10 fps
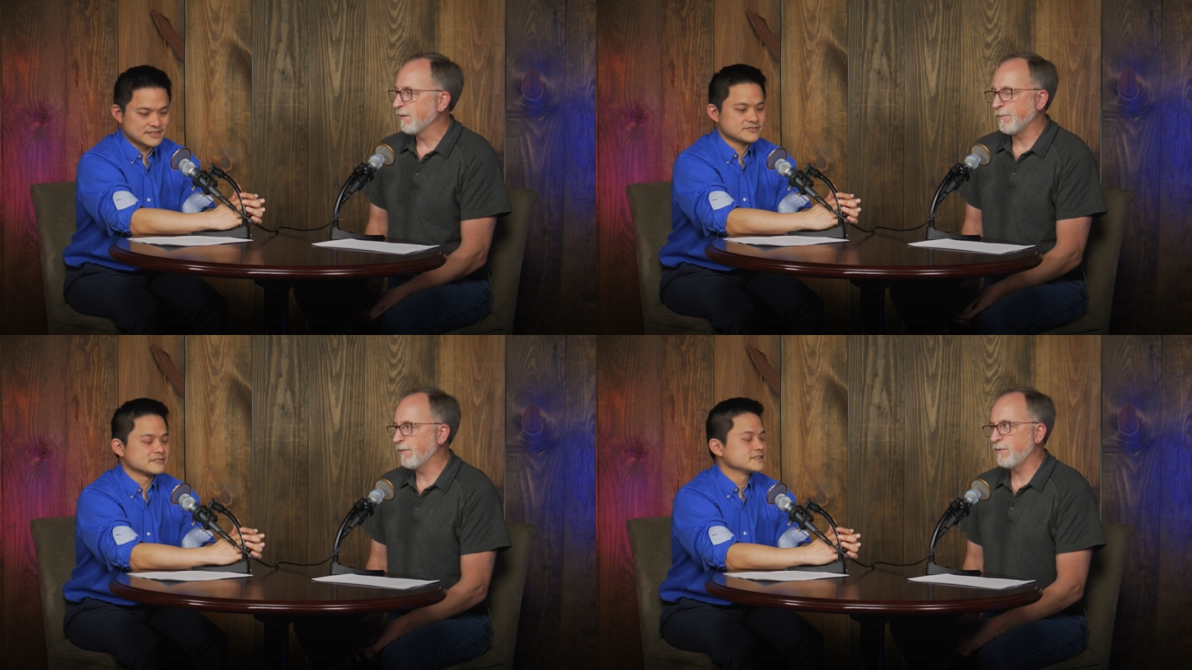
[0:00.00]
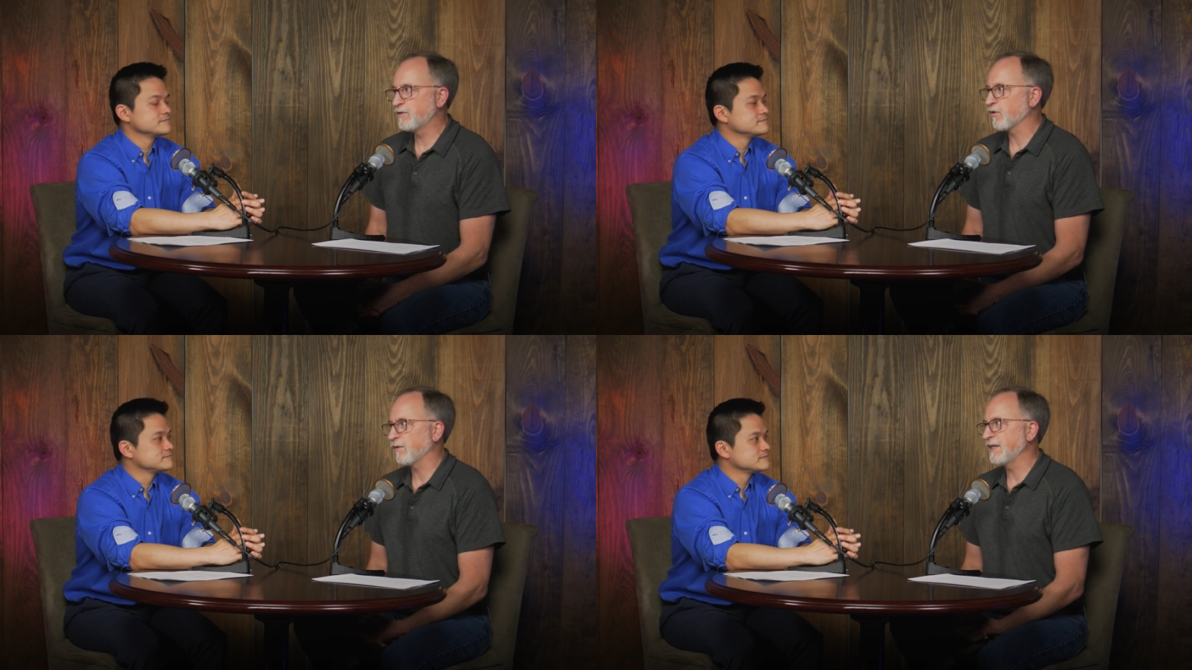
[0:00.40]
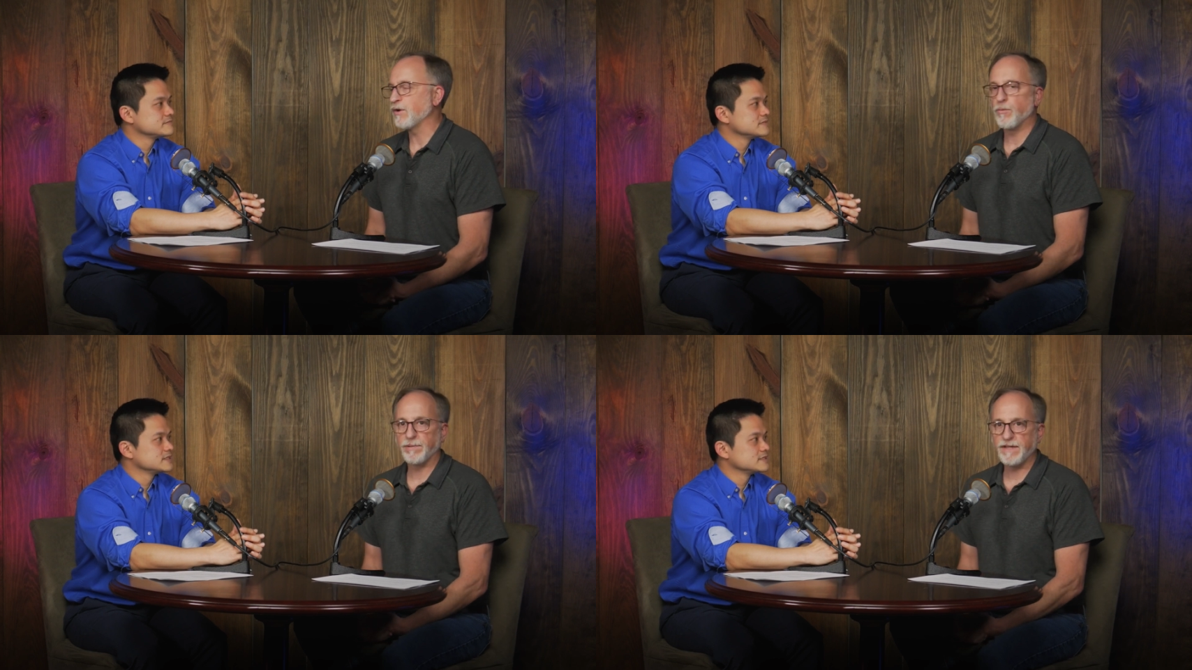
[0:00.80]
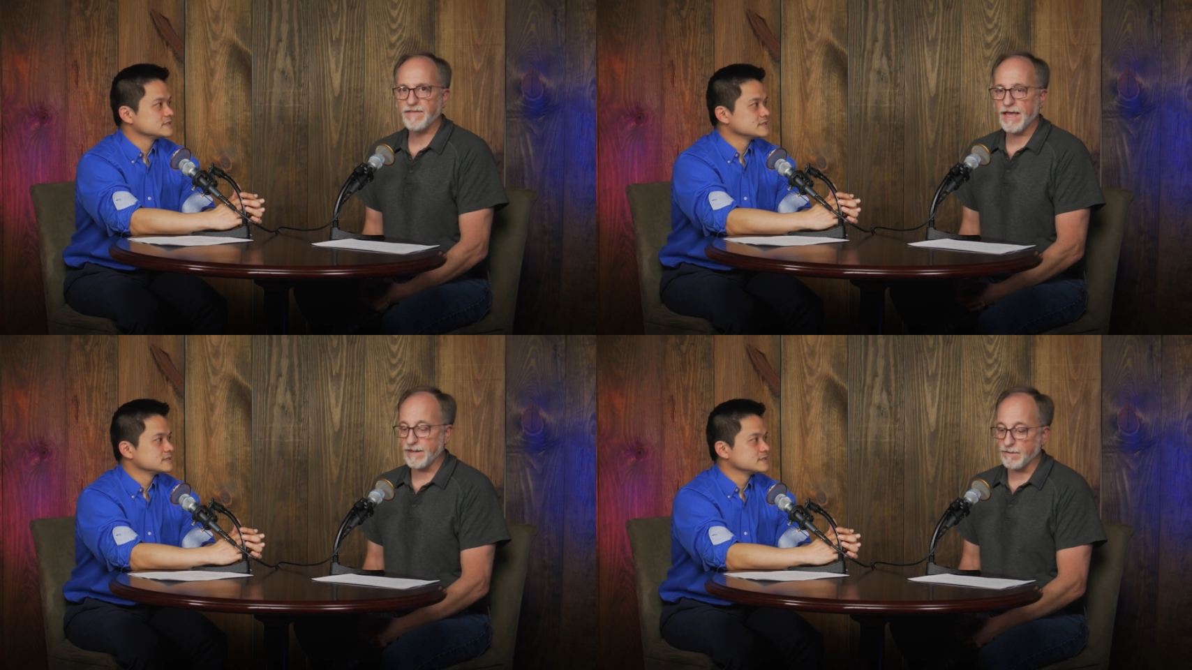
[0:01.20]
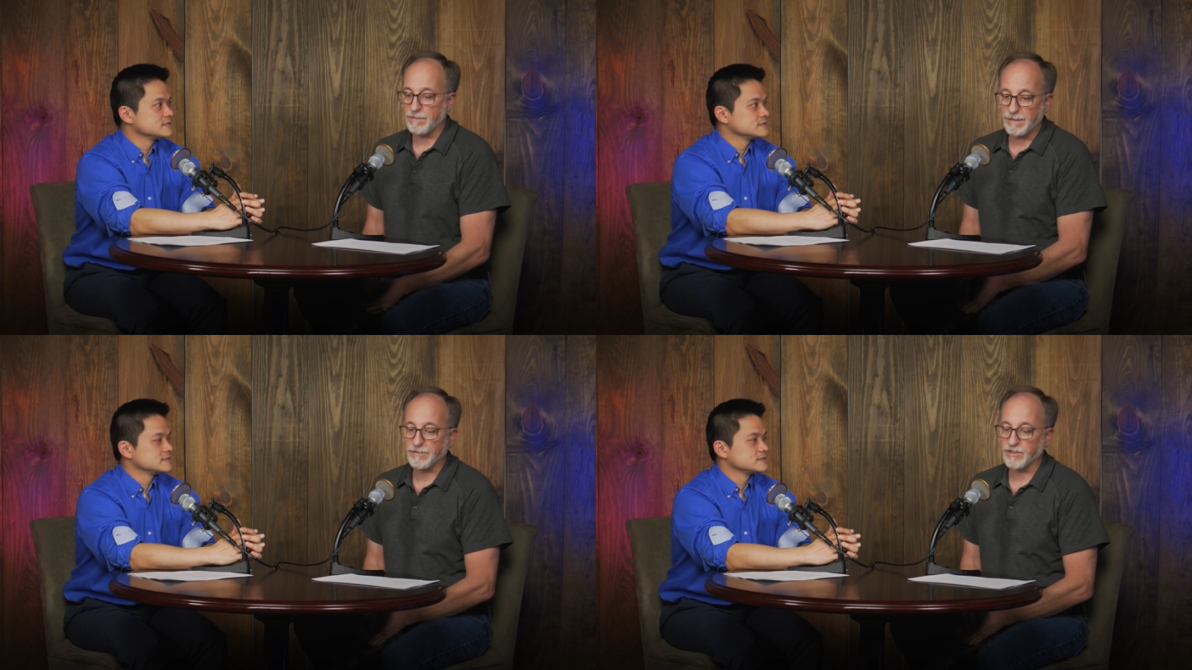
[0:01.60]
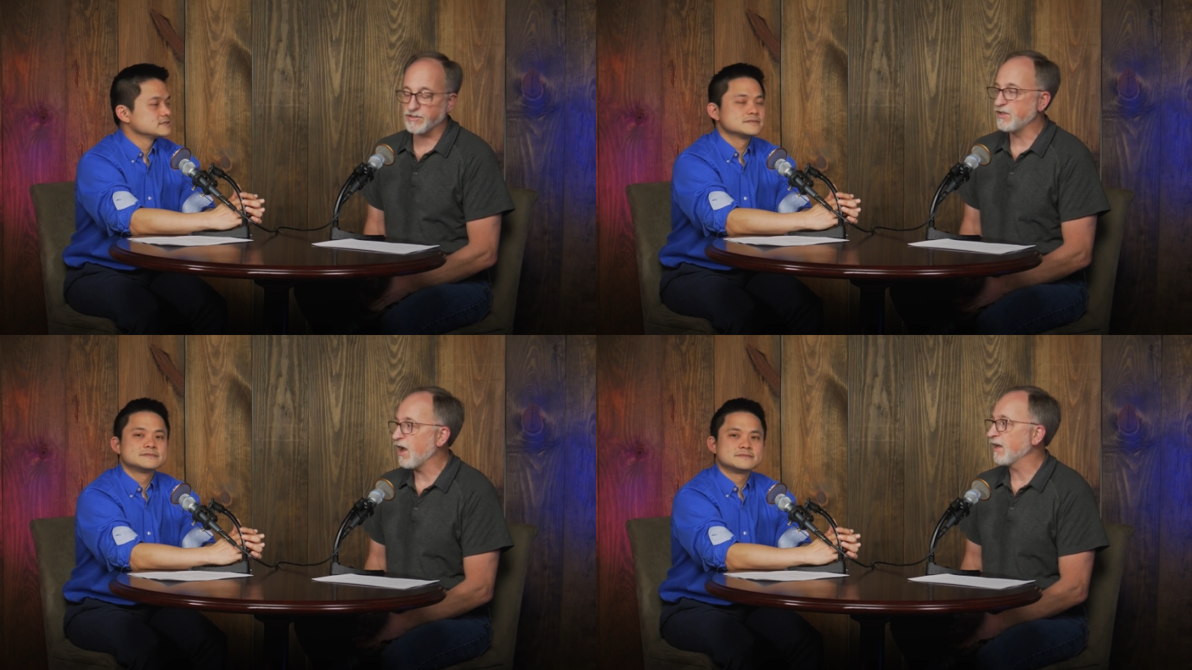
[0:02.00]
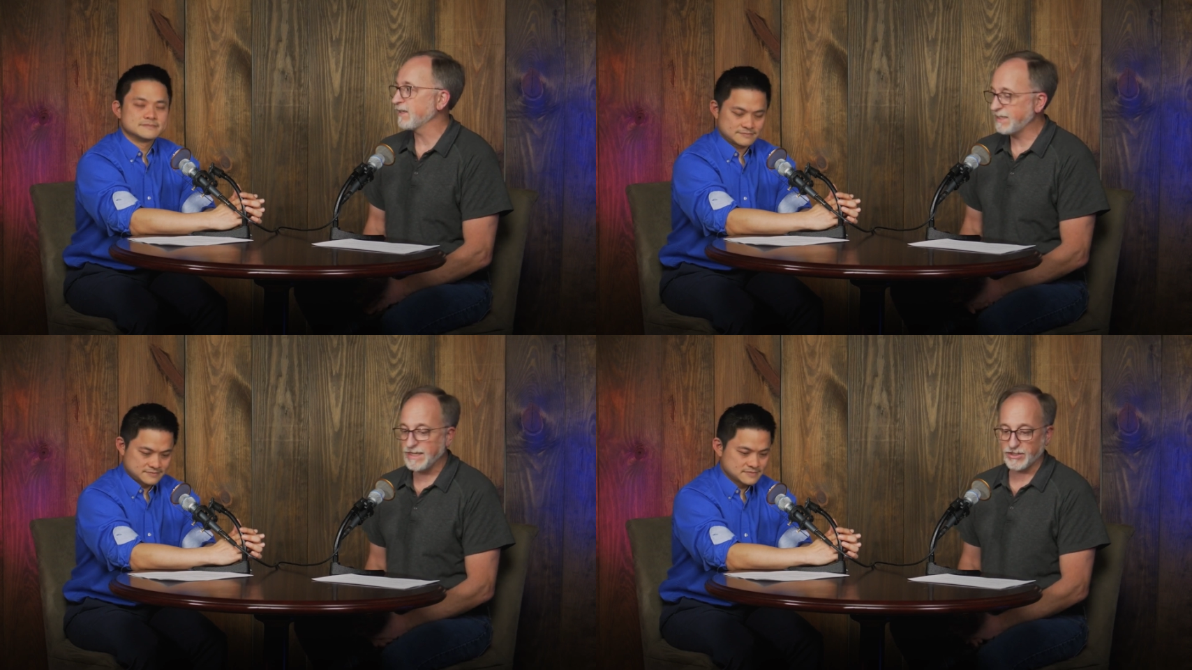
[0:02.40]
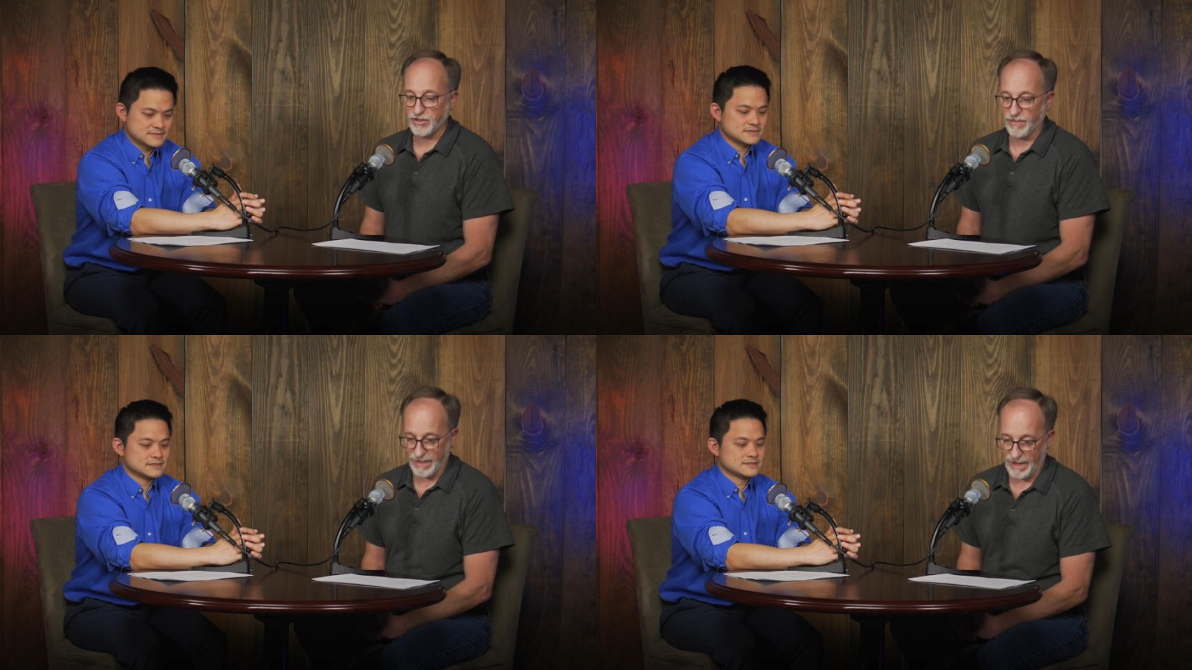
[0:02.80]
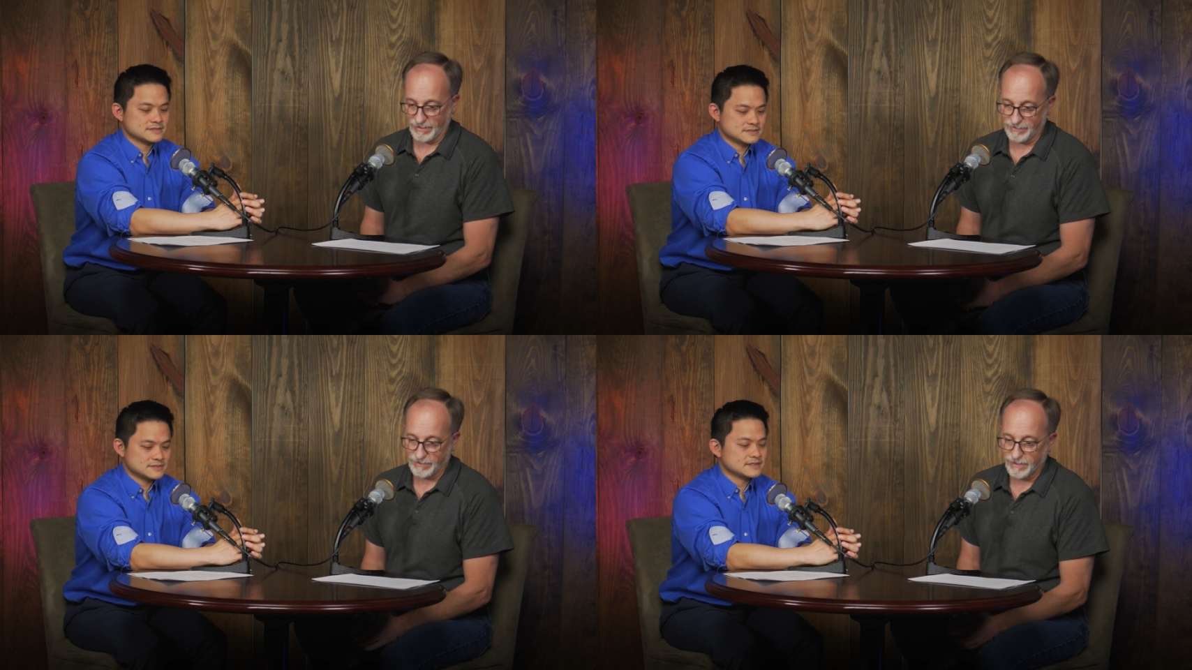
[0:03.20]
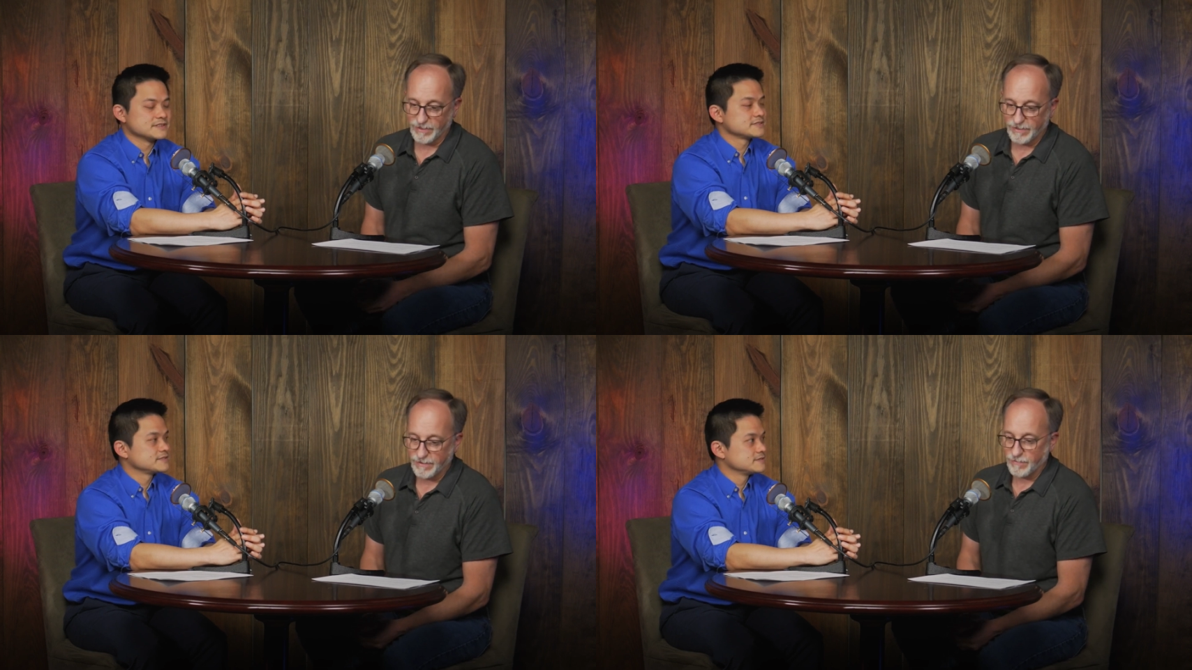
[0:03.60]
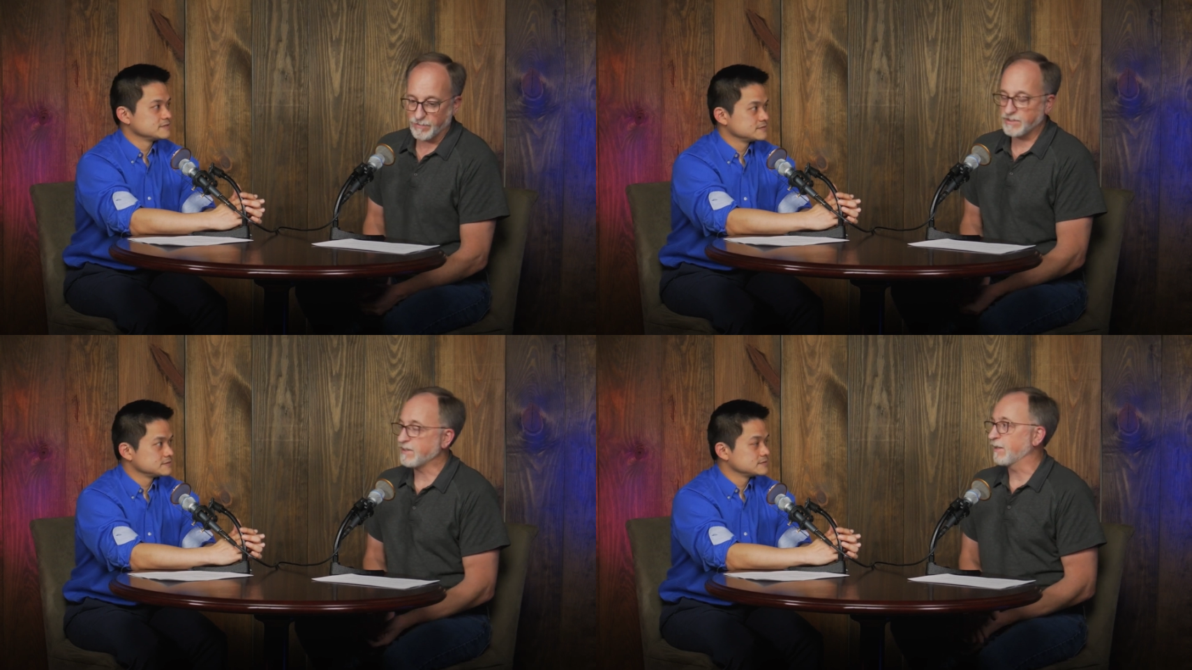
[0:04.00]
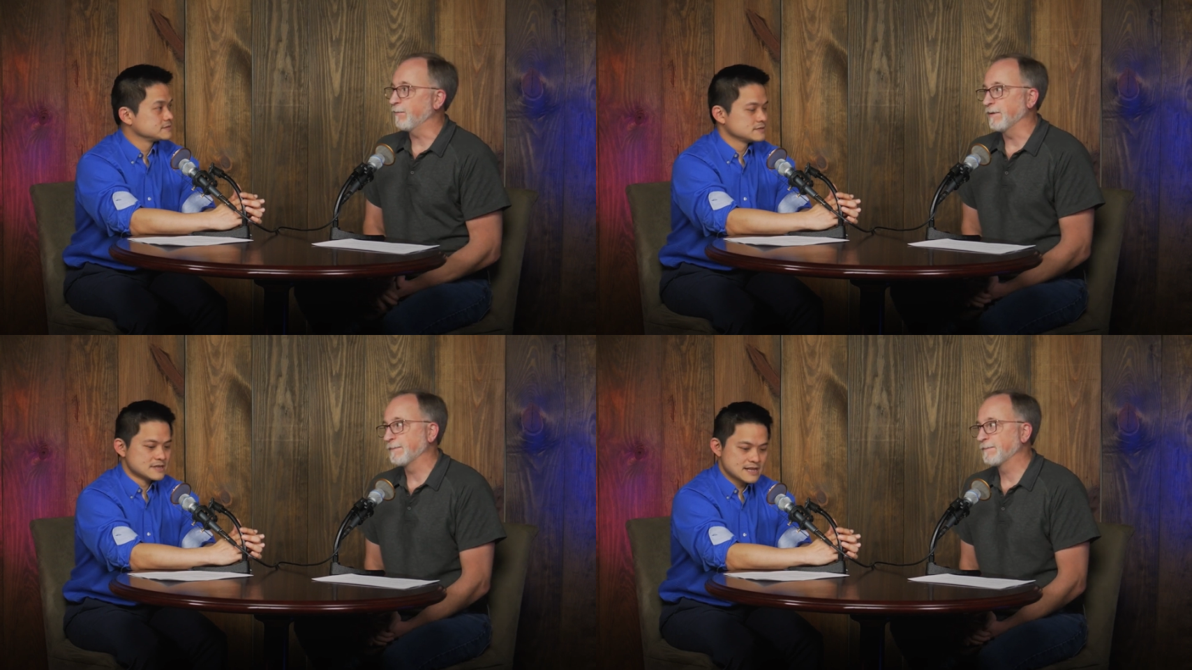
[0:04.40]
Speaker 1: That's right. We certainly don't believe that, and the Bible does not teach that. Yes. What's the second one?